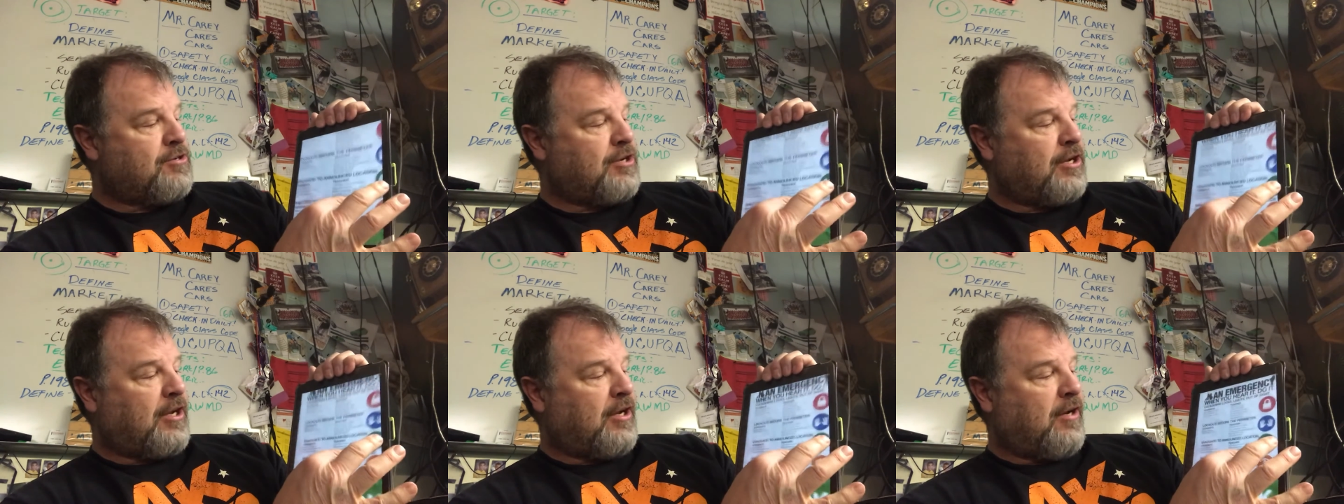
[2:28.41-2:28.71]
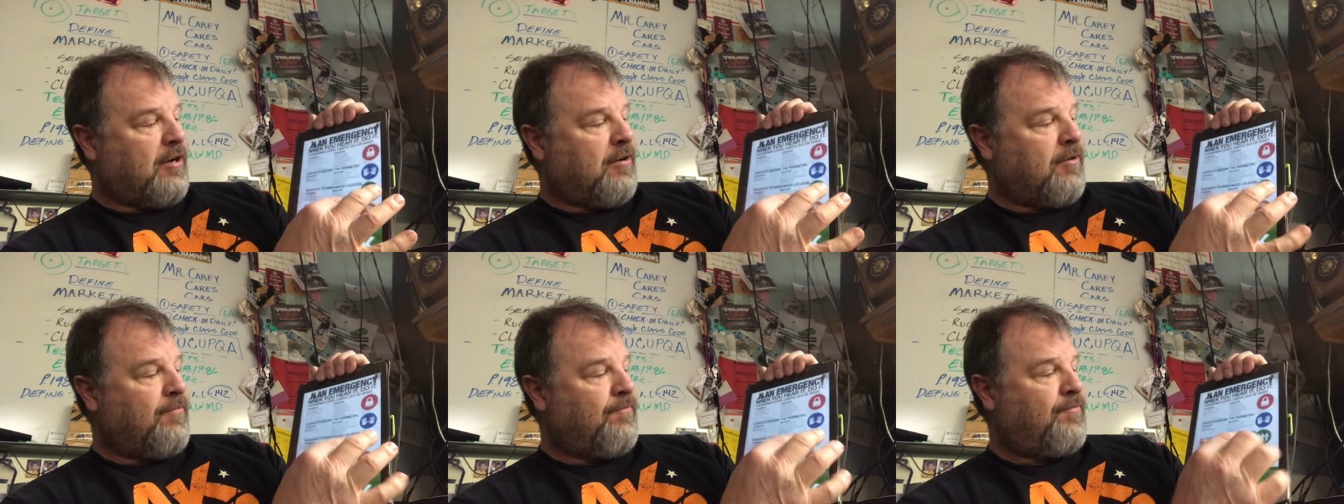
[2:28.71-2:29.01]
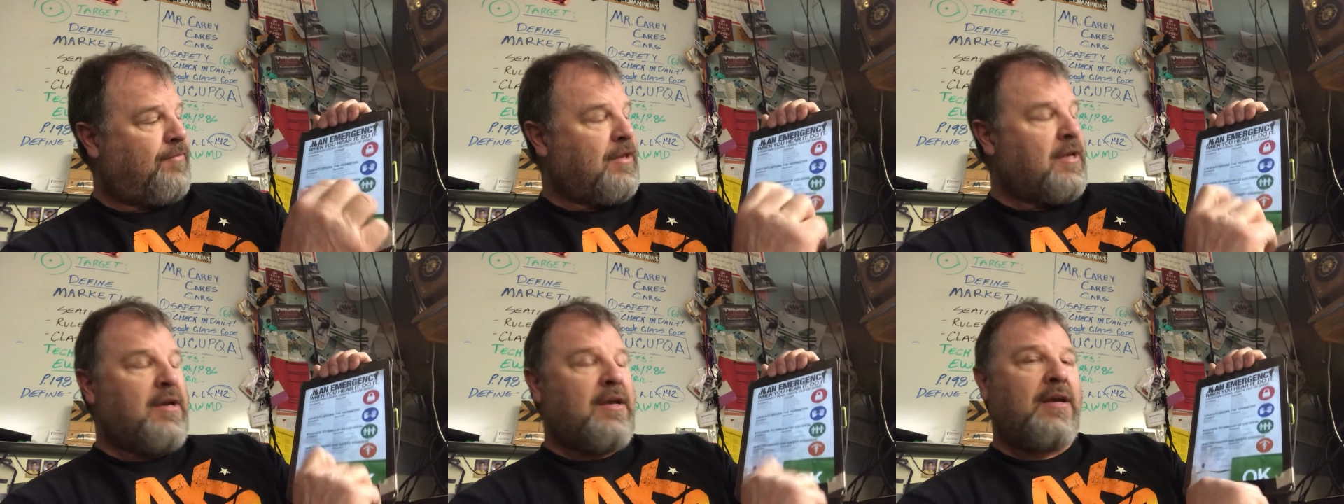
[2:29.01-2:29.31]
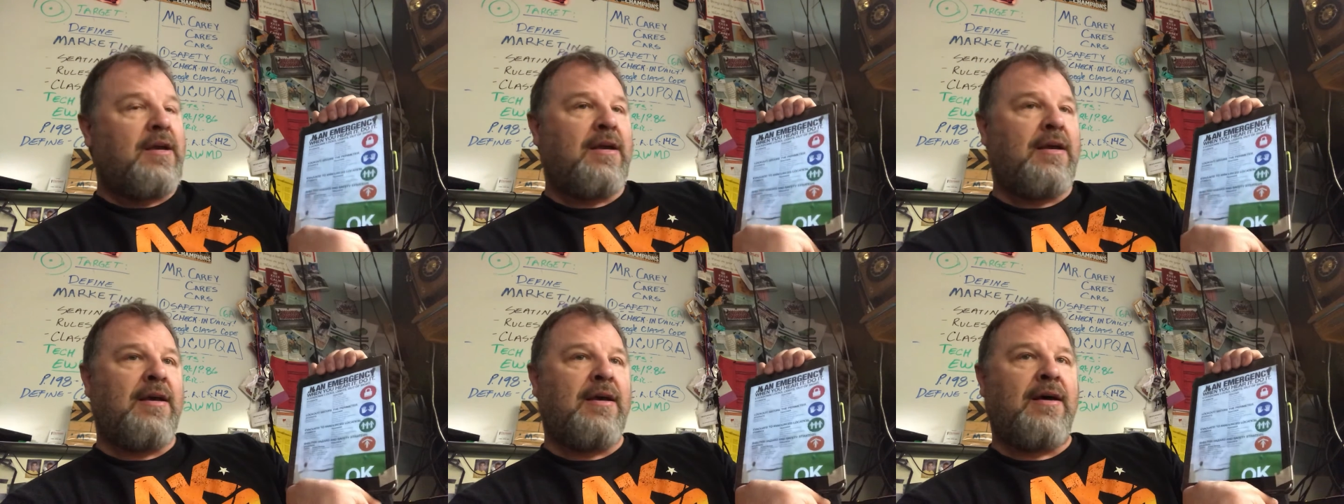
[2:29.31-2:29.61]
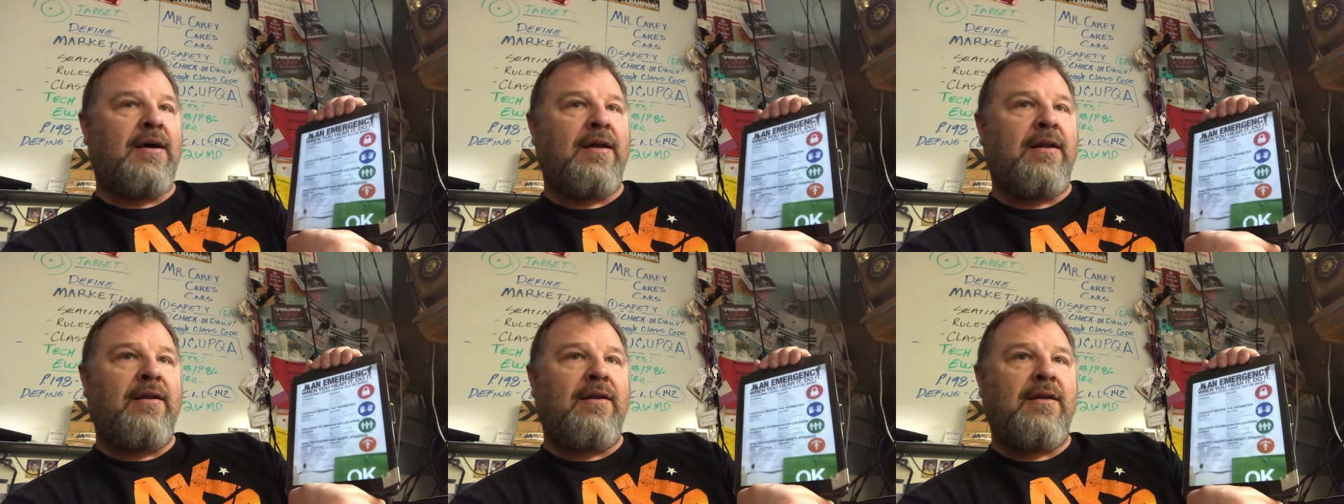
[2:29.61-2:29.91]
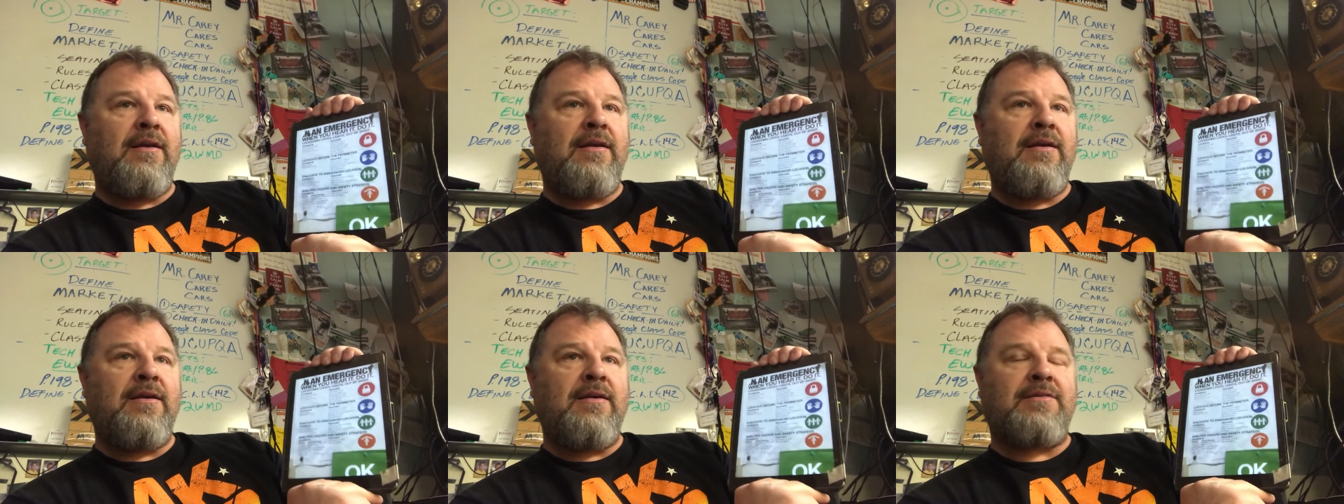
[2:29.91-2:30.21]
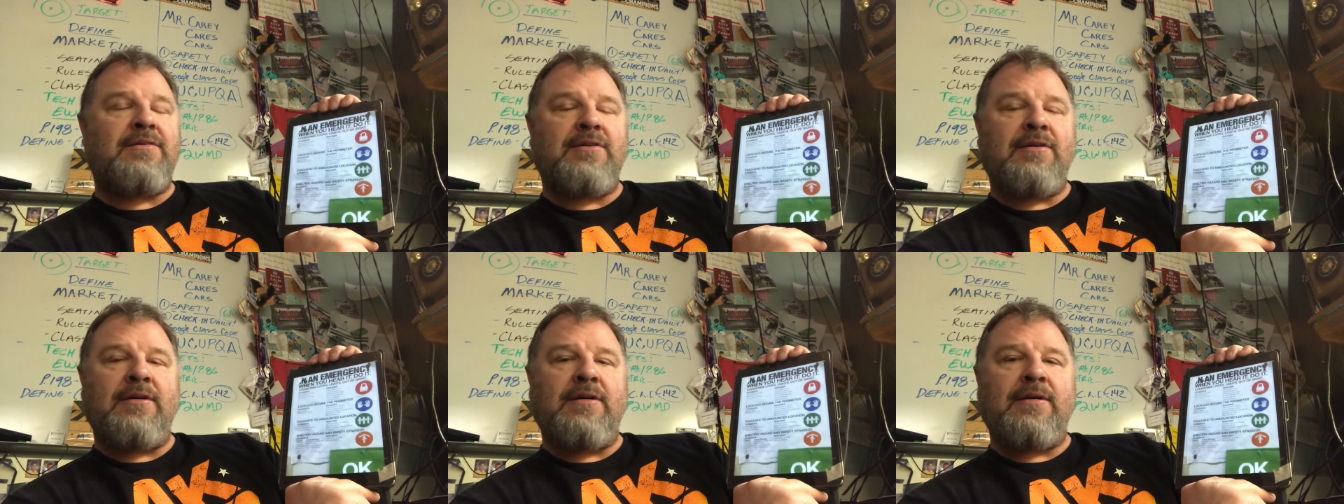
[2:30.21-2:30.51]
ago, and
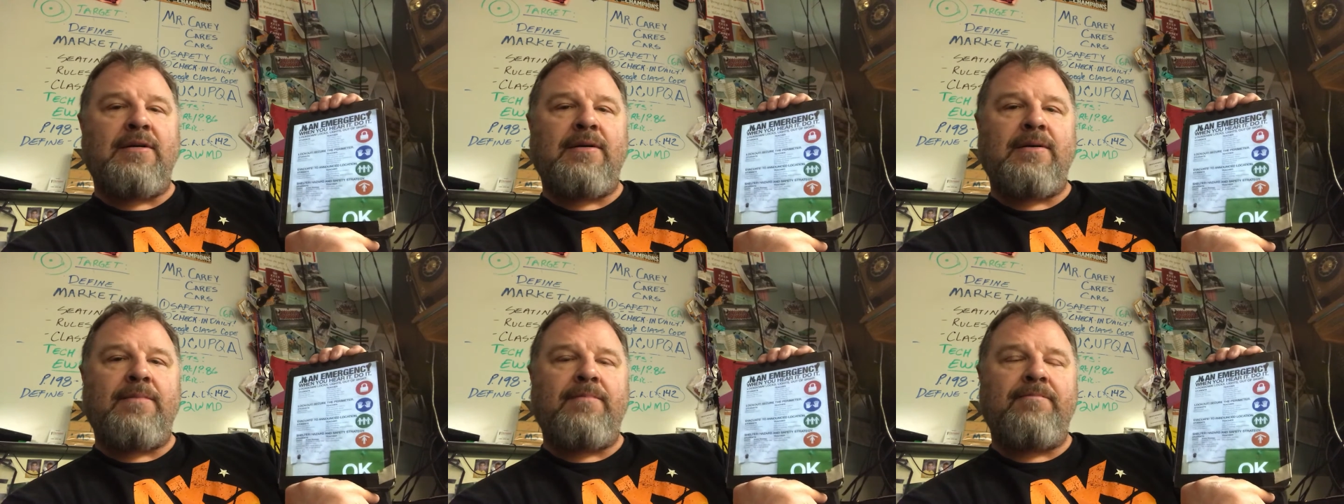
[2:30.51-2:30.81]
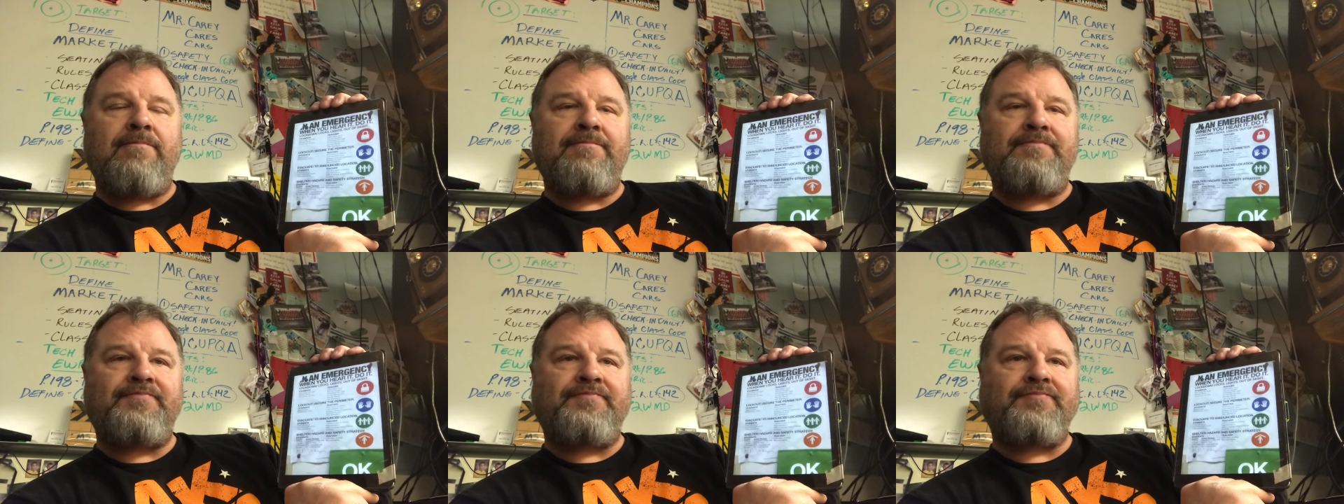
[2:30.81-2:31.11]
it the